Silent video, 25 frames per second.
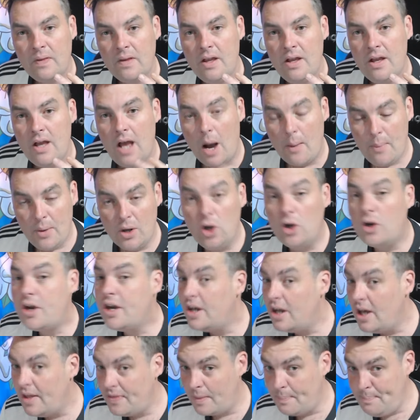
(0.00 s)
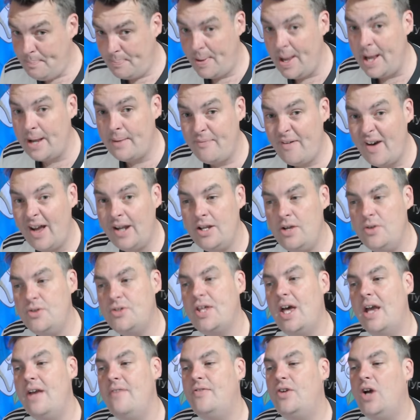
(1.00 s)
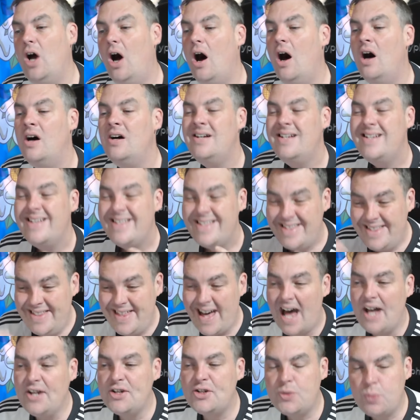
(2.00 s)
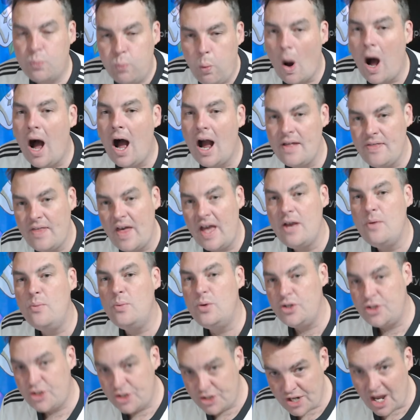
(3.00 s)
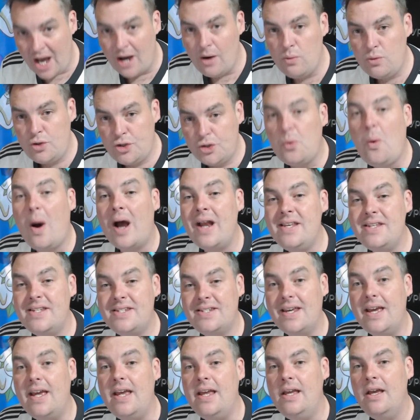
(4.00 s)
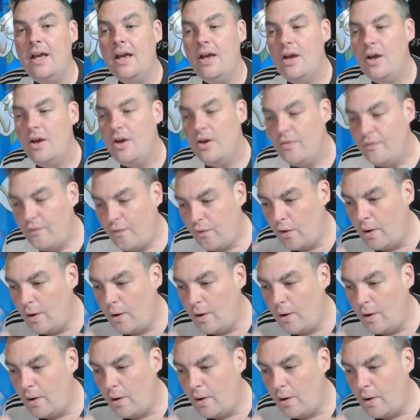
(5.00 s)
and we're looking at the pick values they've got, that's why they would sell 20 for a